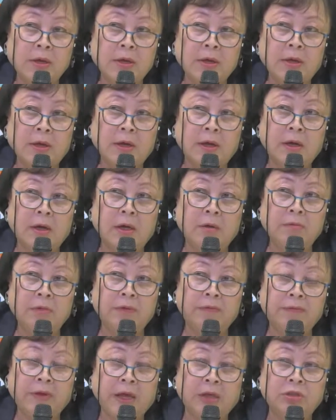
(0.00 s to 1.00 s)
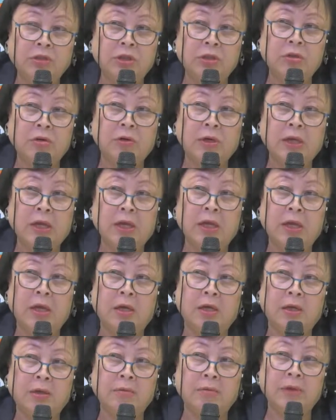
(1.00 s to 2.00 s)
reflection or
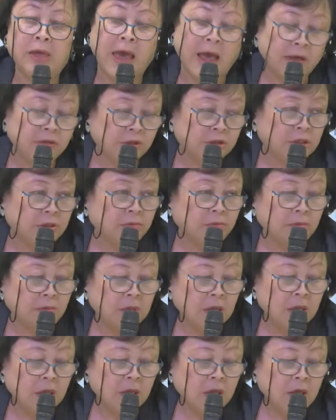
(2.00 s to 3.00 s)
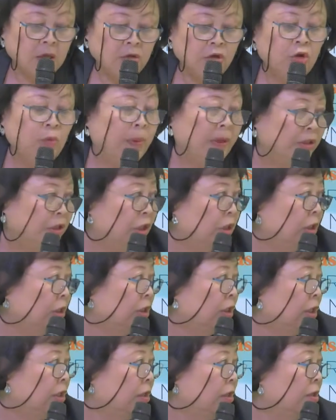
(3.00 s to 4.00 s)
reaction to
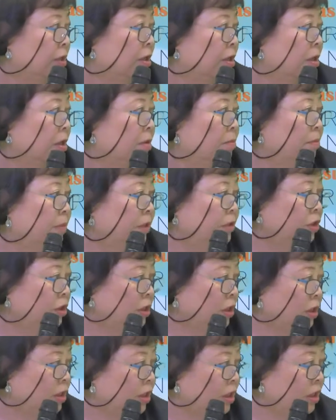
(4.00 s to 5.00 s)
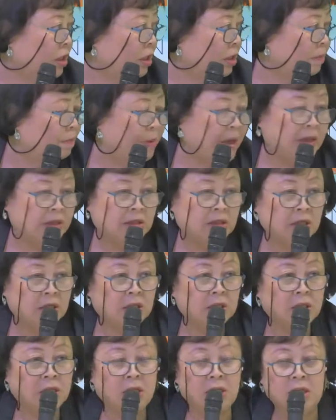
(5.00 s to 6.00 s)
modernity. Modernity
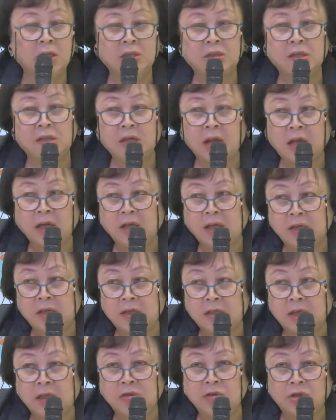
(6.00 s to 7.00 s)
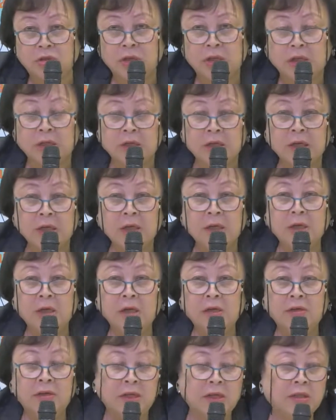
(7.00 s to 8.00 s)
basically is a 19th century
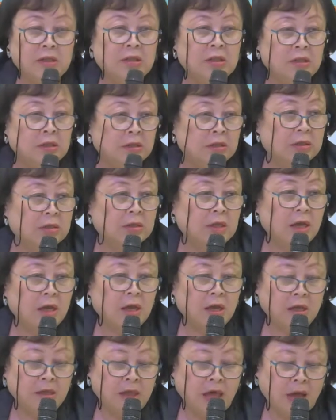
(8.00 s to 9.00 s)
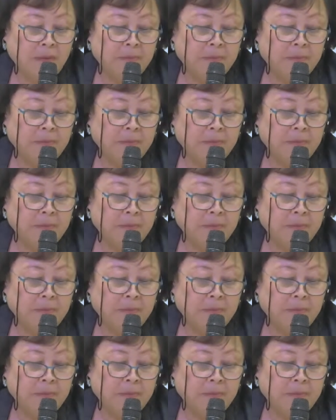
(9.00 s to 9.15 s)
thesis that